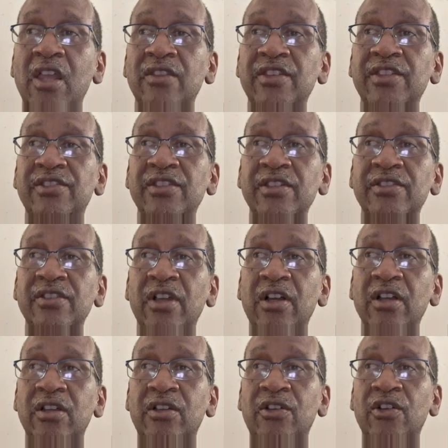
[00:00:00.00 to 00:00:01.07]
This is
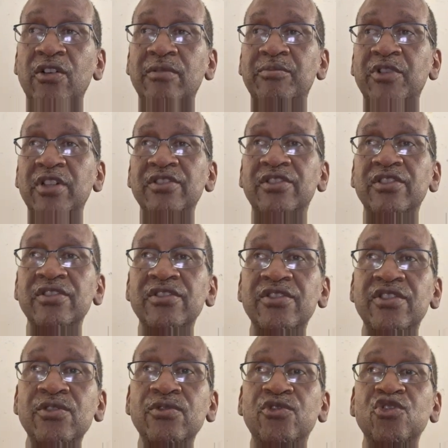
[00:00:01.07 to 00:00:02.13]
Kirk Brunson's
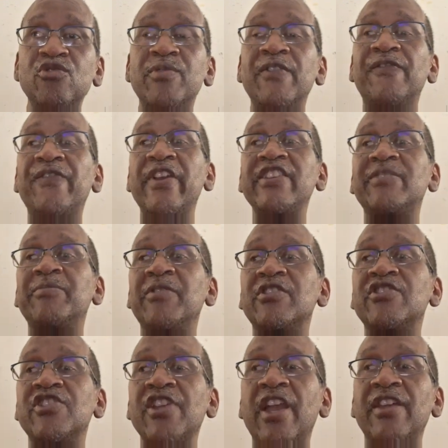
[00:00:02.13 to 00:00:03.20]
YouTube and Facebook
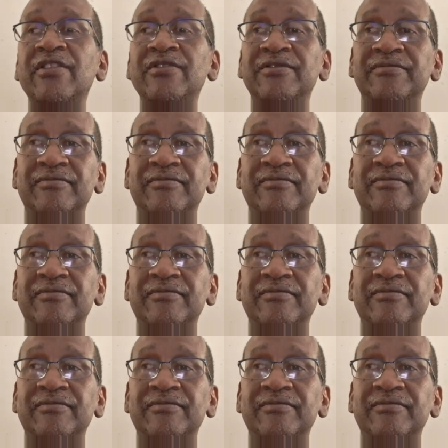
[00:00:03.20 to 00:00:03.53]
channel,